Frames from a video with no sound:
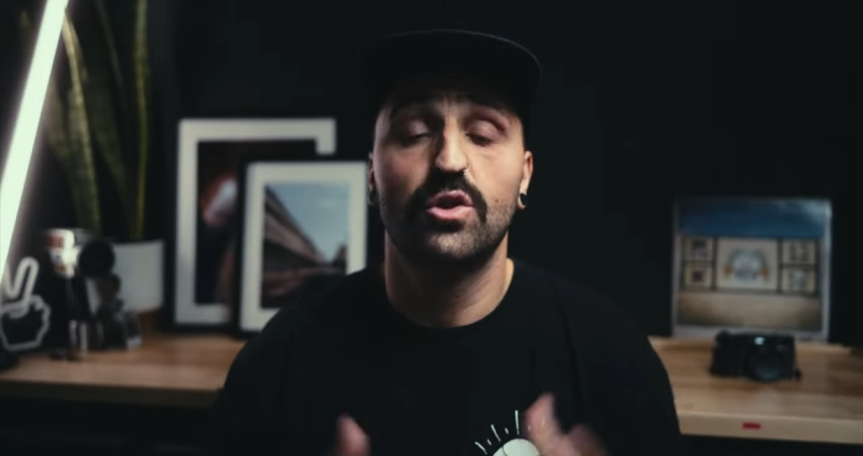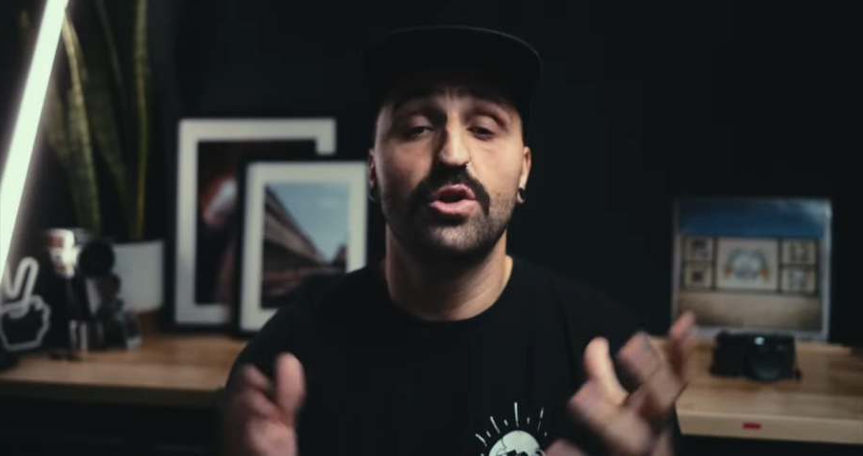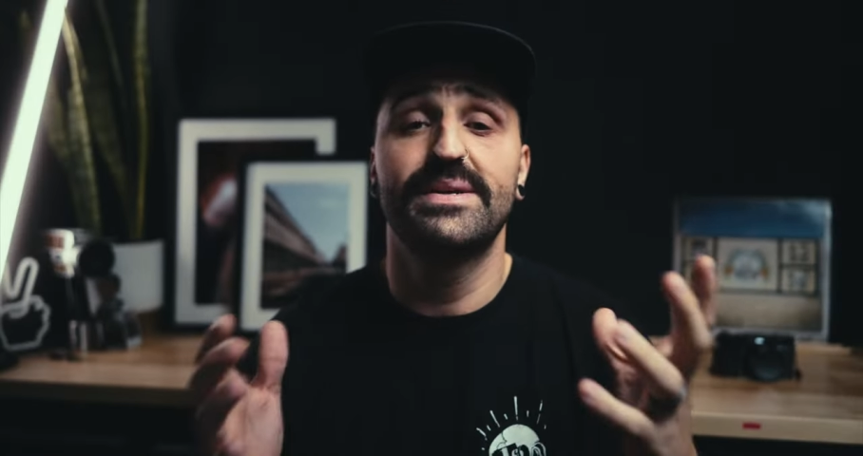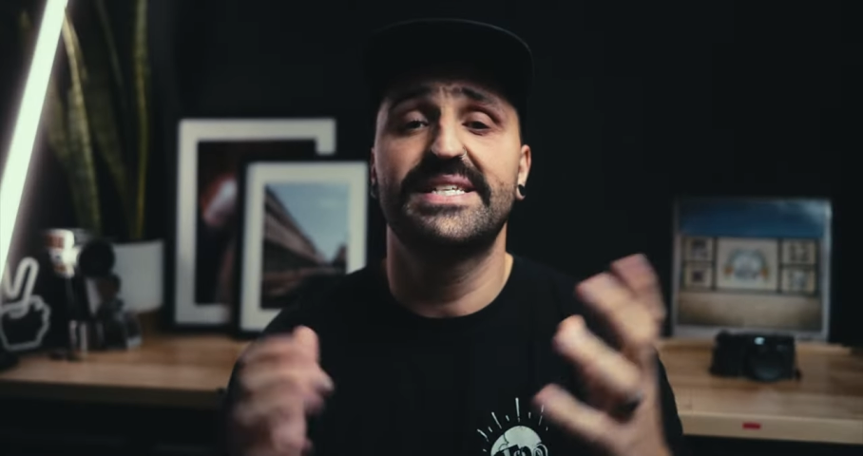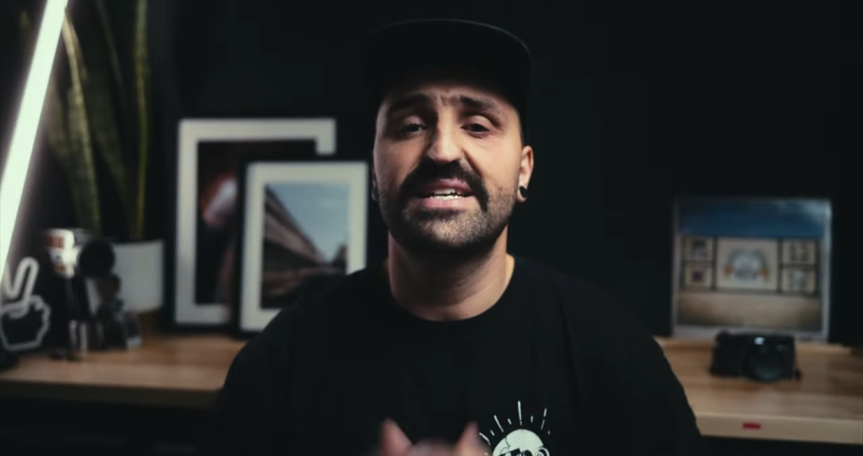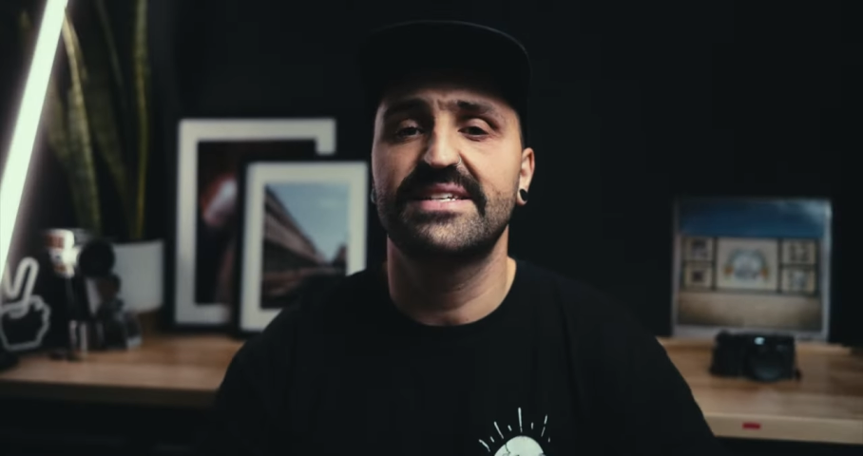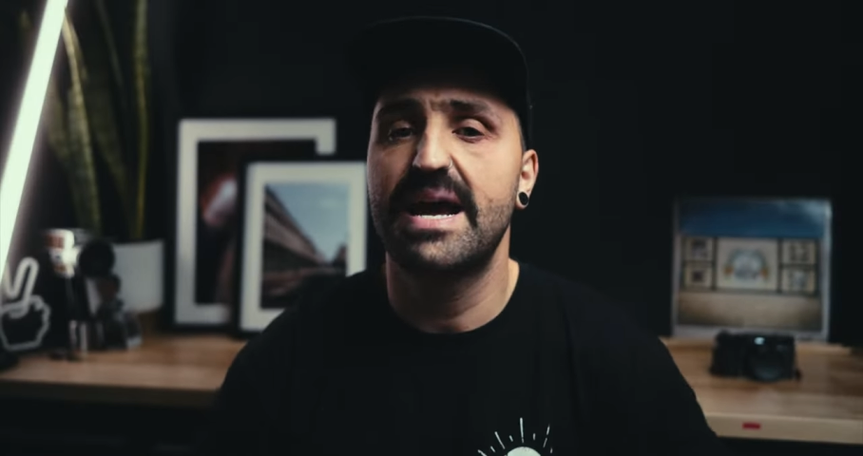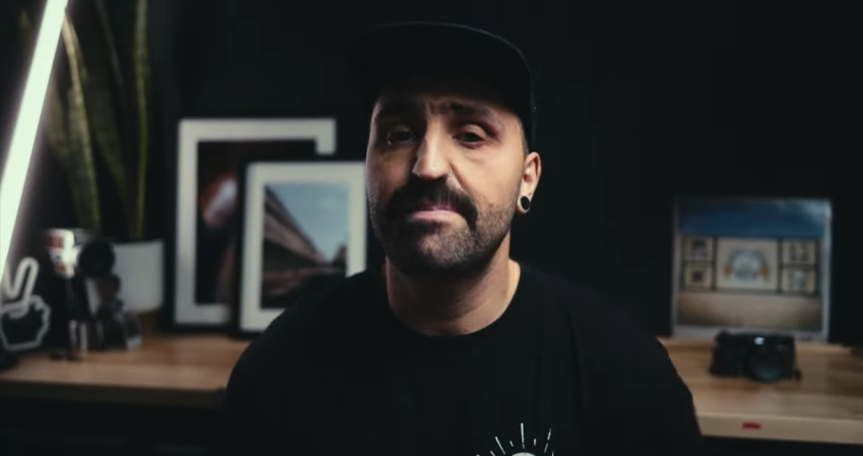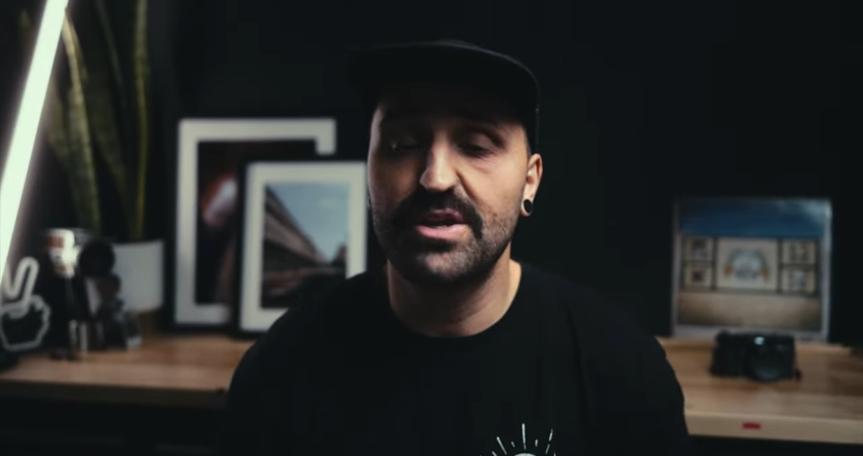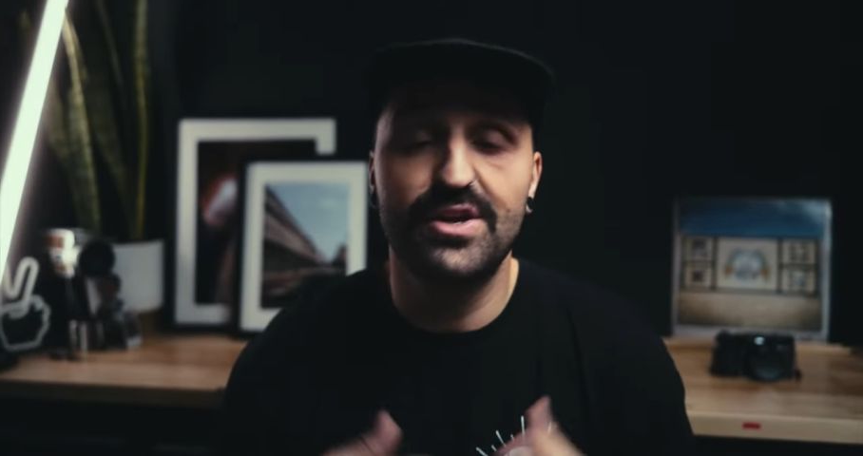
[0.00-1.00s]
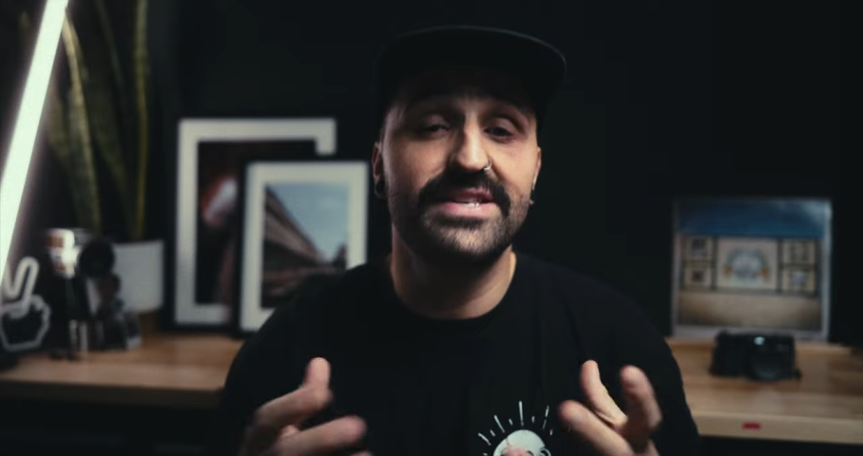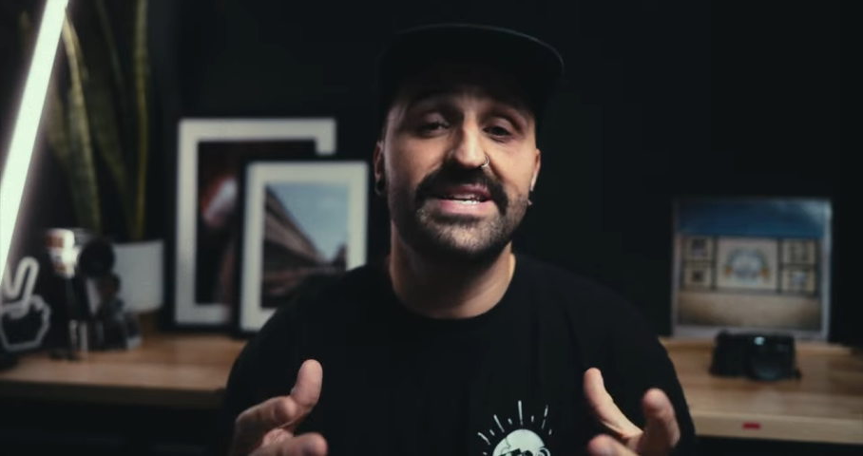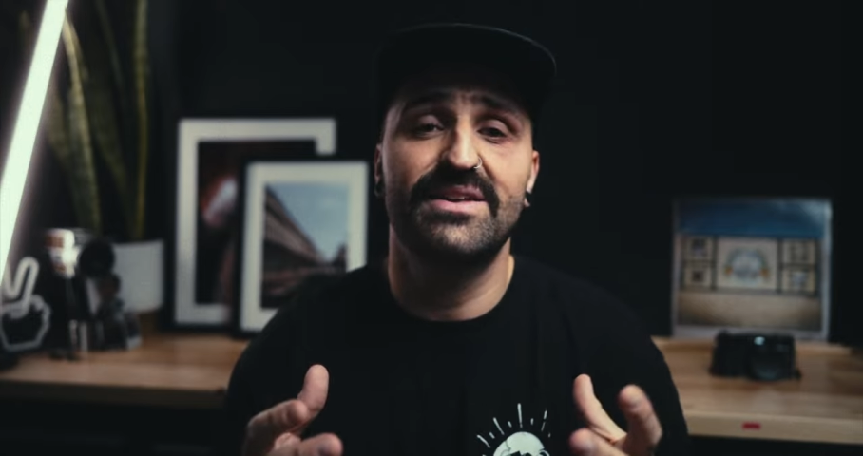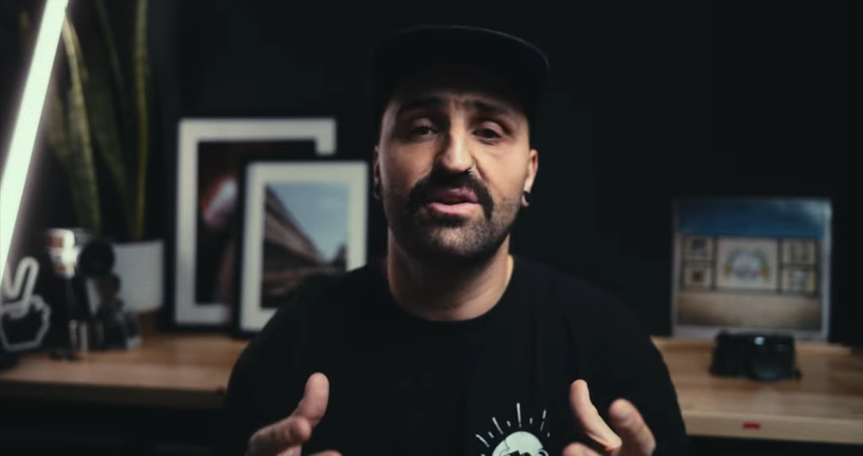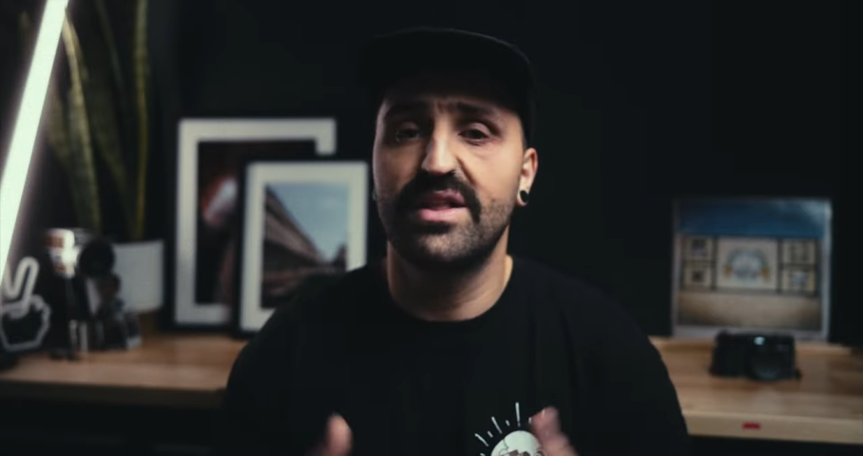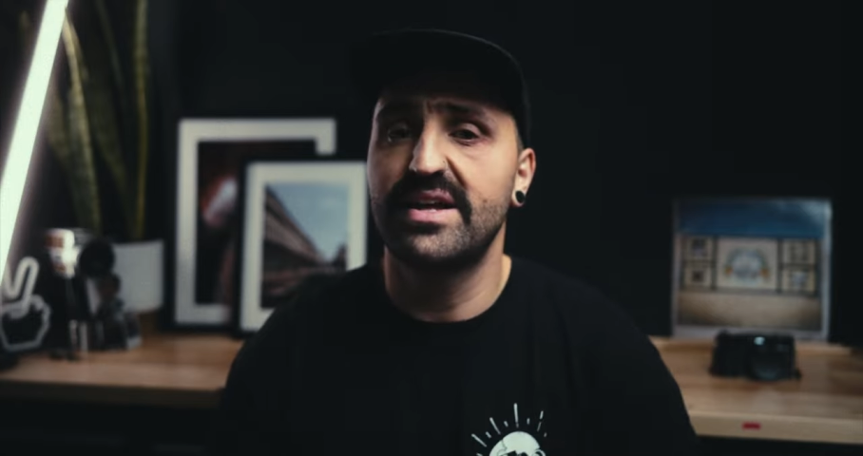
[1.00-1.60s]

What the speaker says: Lumix has an app that you can download